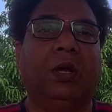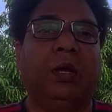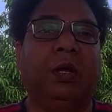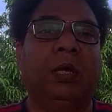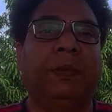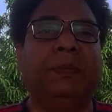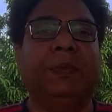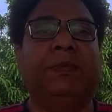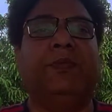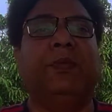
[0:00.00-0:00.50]

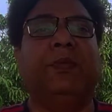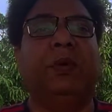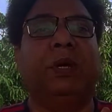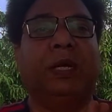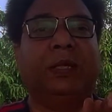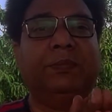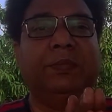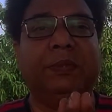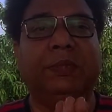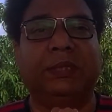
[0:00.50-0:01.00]
Now, before,
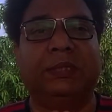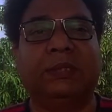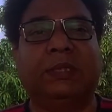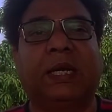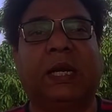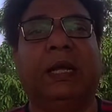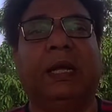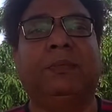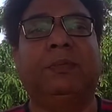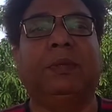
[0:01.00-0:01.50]
let me
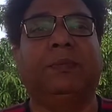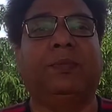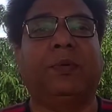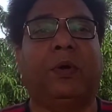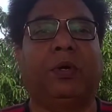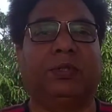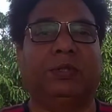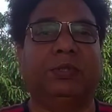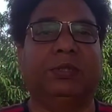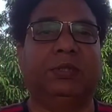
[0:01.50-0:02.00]
describe the
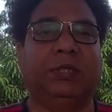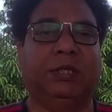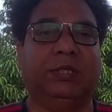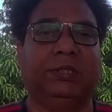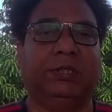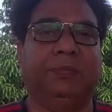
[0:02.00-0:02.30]
process a